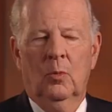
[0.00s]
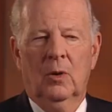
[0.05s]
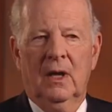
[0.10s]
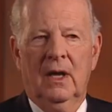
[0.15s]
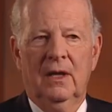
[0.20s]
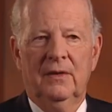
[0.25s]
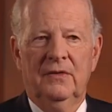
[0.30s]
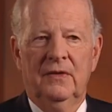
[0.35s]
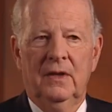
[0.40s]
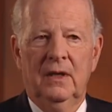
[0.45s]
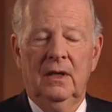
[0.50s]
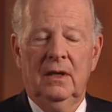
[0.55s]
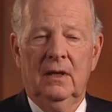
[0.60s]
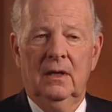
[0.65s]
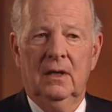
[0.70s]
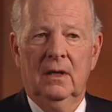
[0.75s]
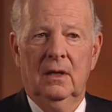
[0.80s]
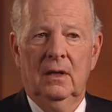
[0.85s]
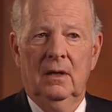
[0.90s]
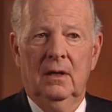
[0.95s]
Well, I think
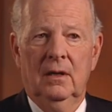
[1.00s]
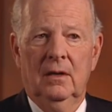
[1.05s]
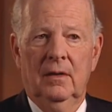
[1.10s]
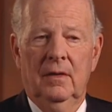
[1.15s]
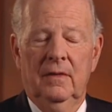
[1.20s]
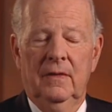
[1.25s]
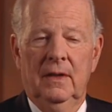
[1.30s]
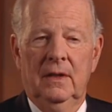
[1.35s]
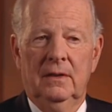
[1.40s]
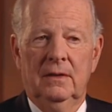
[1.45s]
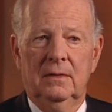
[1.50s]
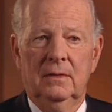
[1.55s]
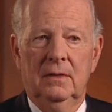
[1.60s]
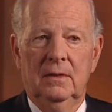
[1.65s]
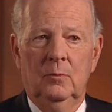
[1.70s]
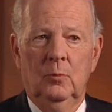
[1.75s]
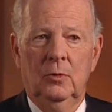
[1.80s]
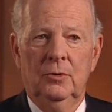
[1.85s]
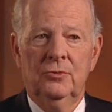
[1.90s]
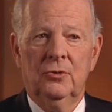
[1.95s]
uh, that the
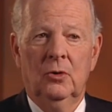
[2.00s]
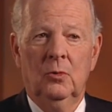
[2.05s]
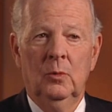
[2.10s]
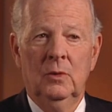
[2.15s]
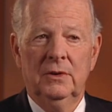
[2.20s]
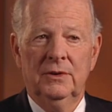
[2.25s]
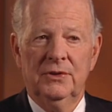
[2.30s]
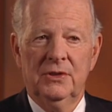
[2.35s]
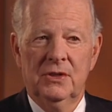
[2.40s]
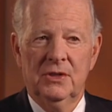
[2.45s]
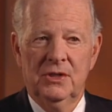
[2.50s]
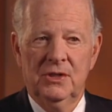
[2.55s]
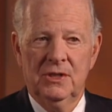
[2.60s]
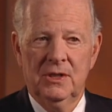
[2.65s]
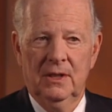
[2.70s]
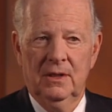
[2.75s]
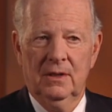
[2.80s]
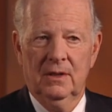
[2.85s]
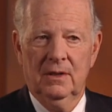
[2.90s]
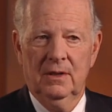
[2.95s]
Woodrow Wilson
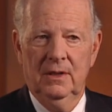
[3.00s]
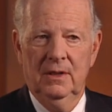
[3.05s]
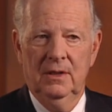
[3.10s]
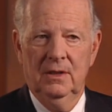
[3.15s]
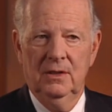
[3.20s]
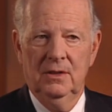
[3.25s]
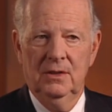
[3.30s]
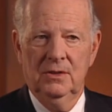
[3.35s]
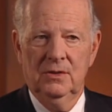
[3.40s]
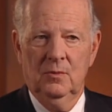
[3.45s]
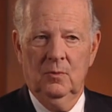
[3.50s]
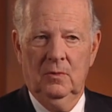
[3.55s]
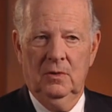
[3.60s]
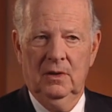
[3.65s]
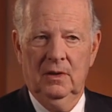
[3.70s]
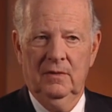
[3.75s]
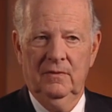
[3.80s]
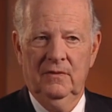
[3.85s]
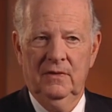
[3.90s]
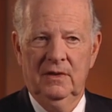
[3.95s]
Center is
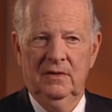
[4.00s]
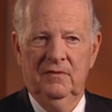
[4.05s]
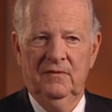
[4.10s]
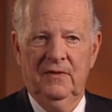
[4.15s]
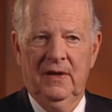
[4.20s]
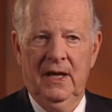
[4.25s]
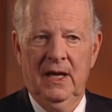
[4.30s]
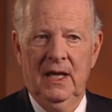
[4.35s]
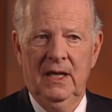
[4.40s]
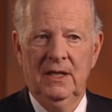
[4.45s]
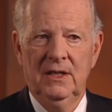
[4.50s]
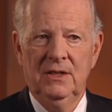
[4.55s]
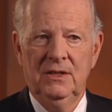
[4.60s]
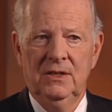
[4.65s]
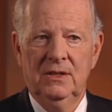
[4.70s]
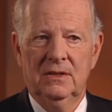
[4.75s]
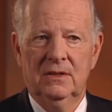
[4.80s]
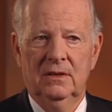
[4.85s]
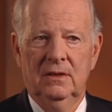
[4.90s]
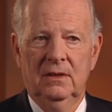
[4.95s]
one of the
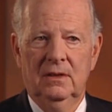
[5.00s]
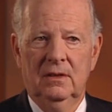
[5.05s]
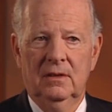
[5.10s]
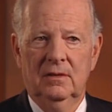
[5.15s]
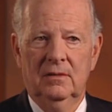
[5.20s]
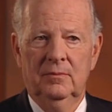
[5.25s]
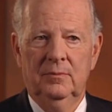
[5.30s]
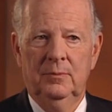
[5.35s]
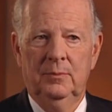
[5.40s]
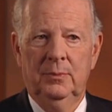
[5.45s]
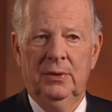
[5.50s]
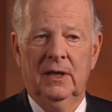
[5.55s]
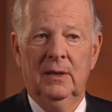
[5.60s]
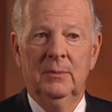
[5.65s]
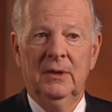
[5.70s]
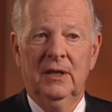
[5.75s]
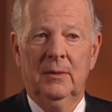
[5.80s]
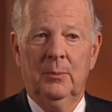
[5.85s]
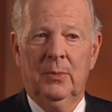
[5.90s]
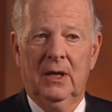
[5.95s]
finest uh,
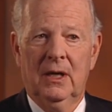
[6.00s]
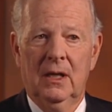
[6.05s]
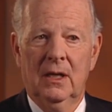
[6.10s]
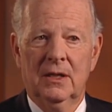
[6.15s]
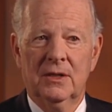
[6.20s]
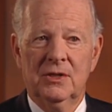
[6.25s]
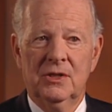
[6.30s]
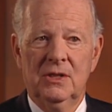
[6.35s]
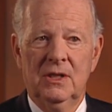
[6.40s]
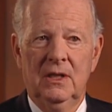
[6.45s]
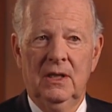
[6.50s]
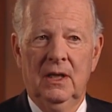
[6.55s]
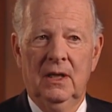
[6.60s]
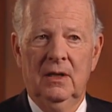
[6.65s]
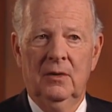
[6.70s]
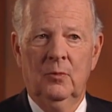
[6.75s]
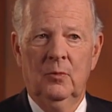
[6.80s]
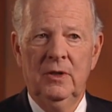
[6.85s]
public policy and